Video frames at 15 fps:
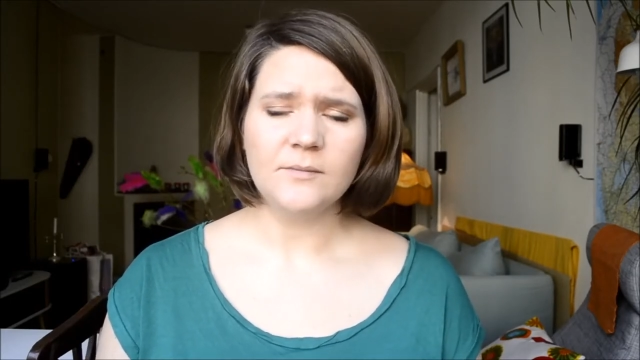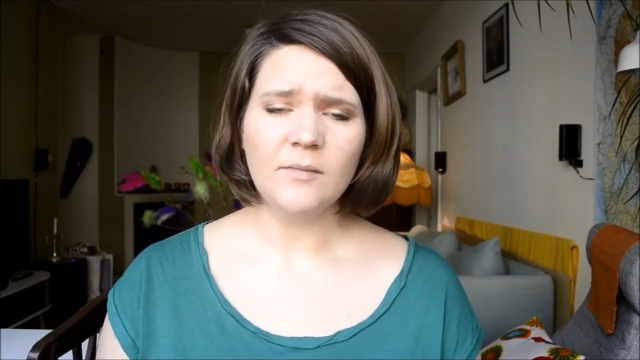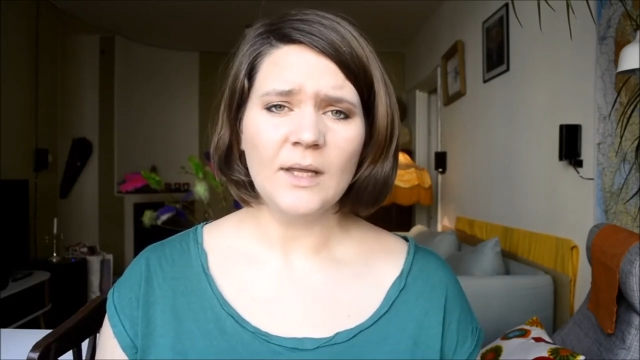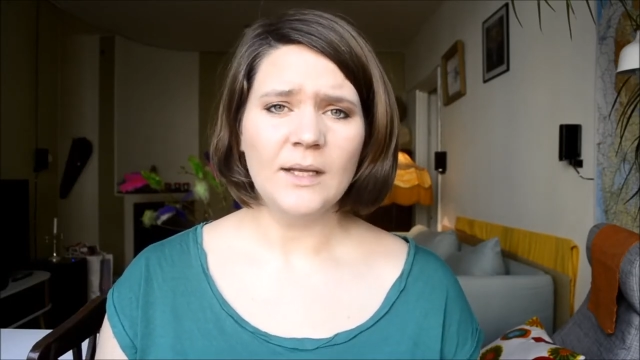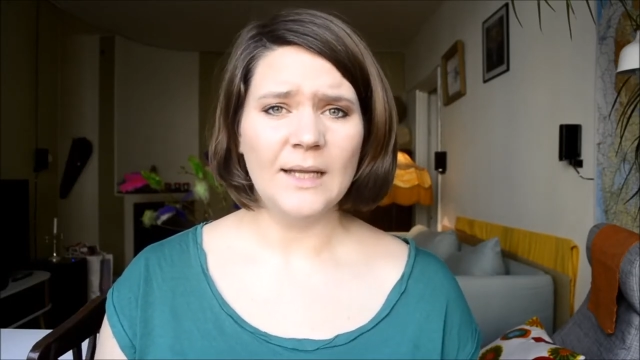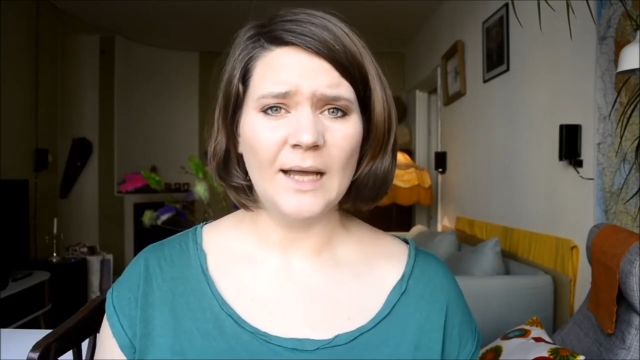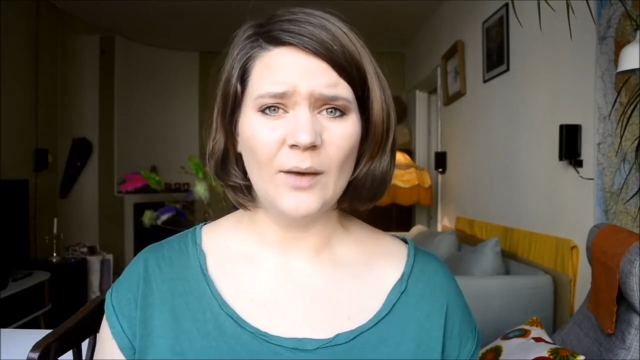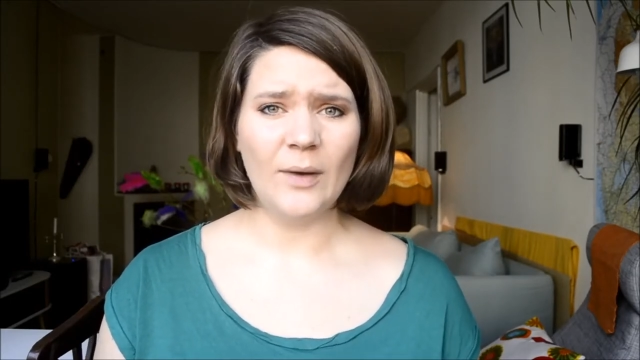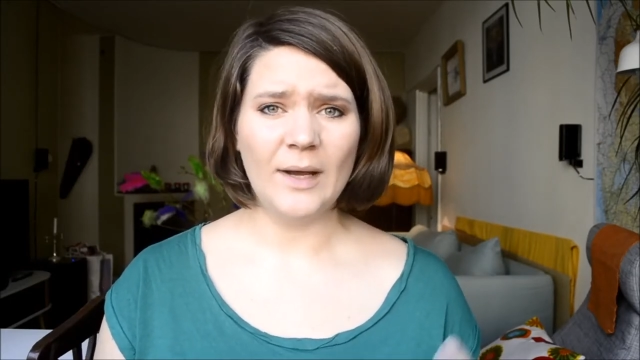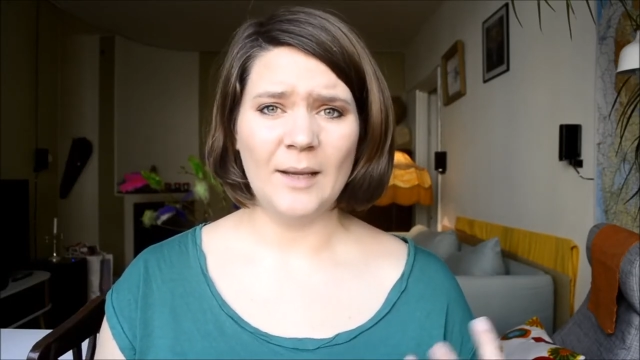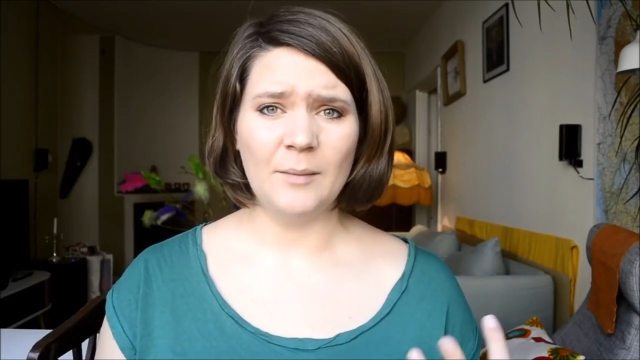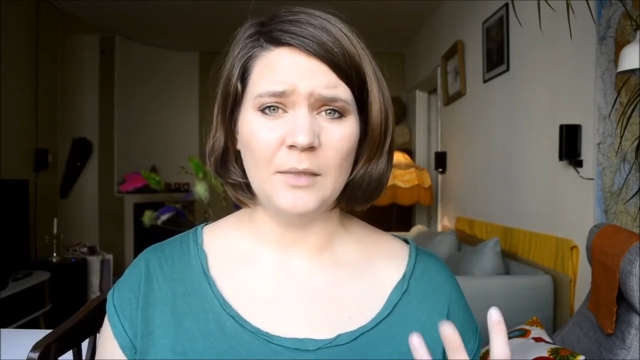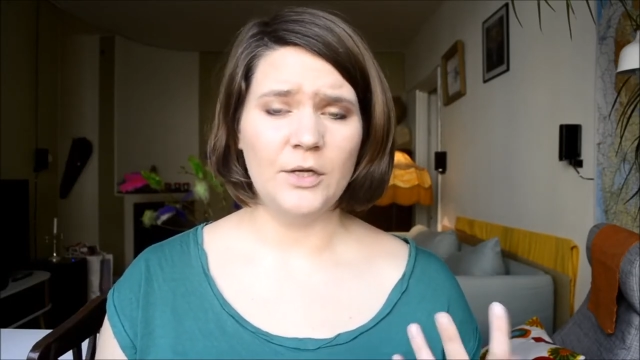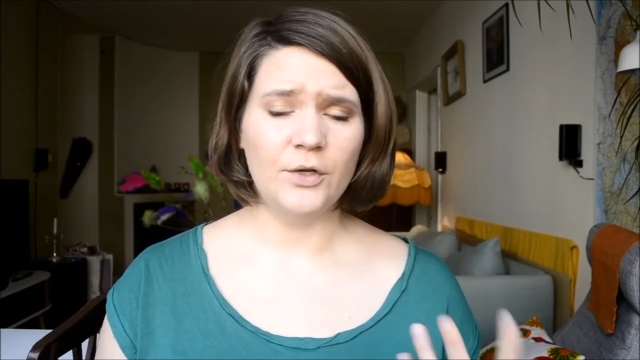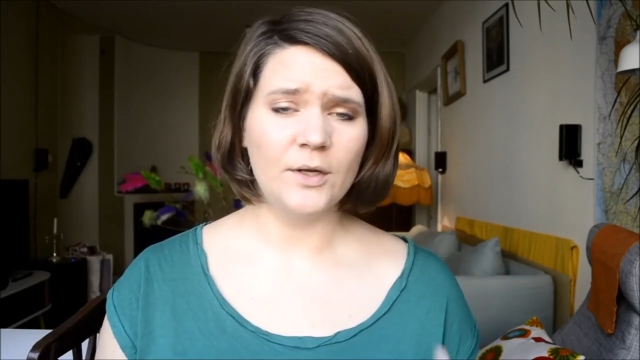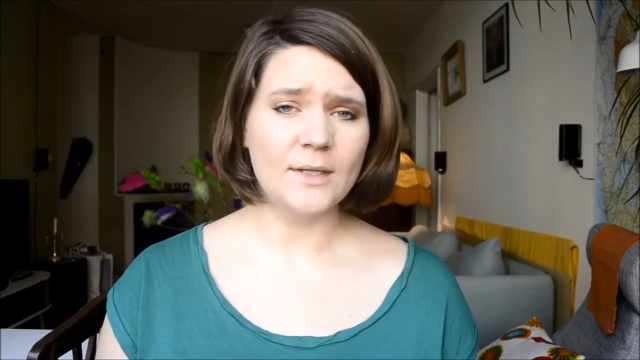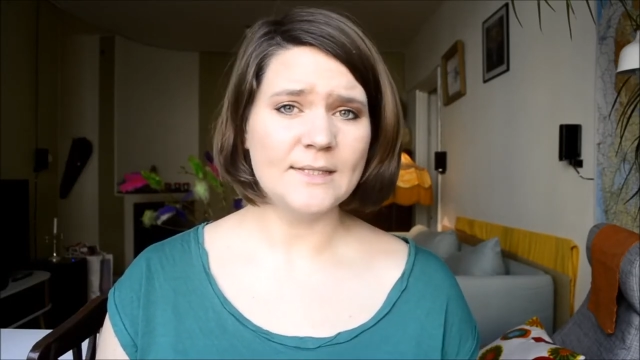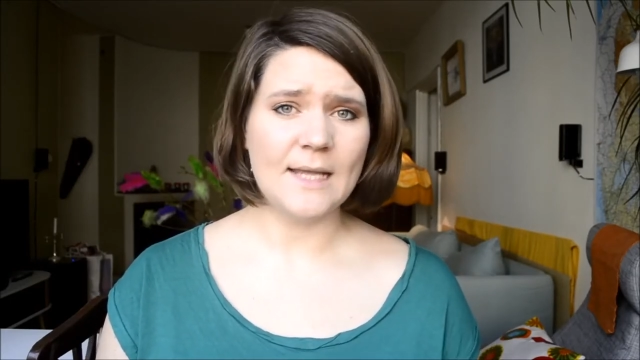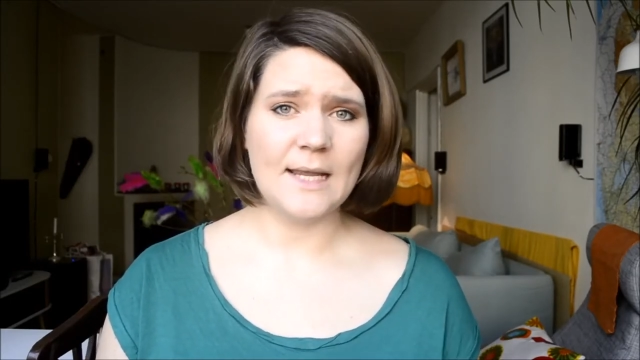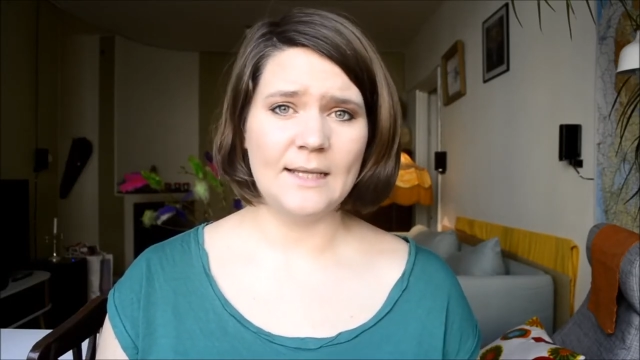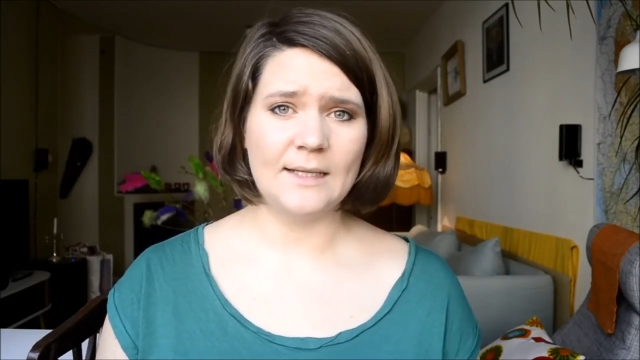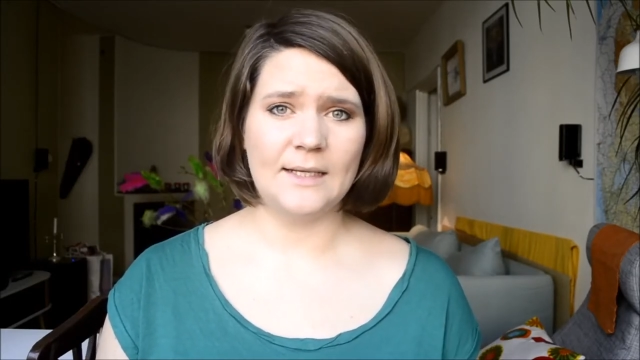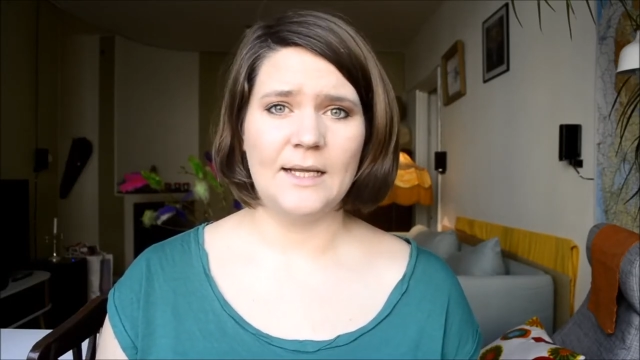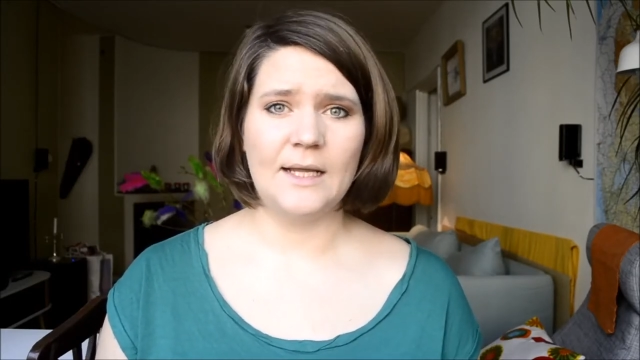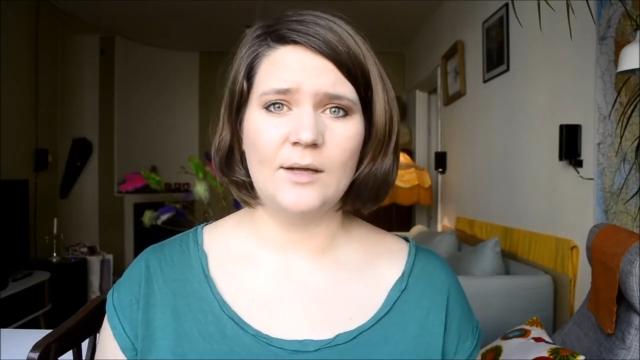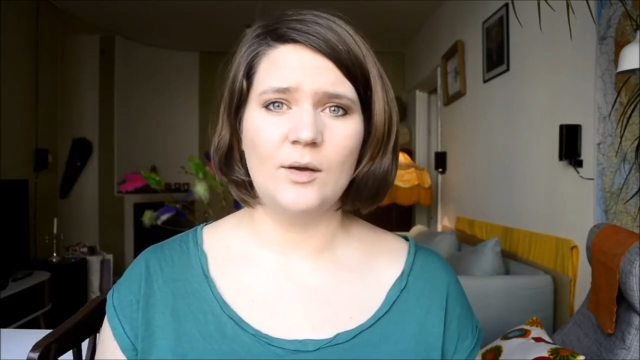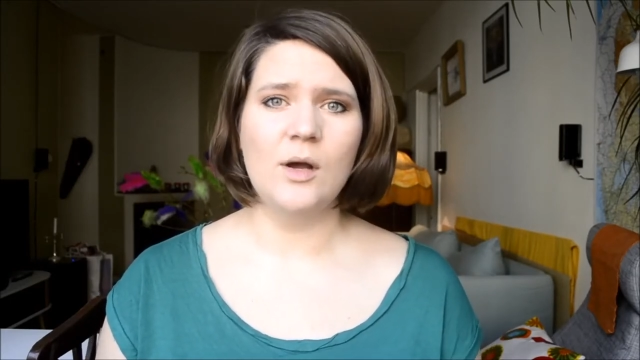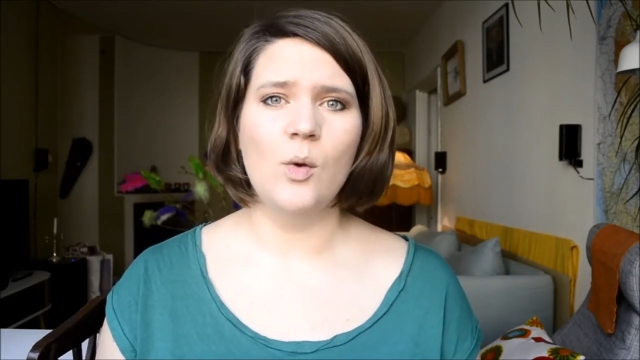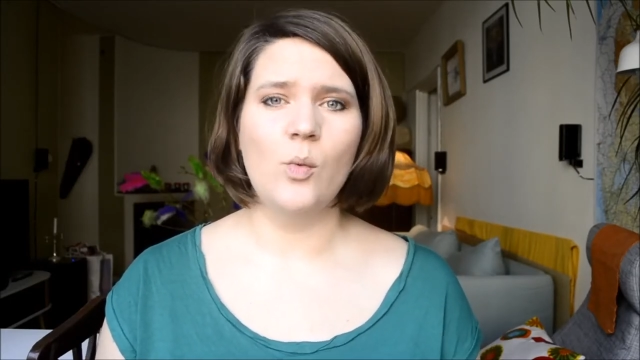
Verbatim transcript: Now, I'm not saying that I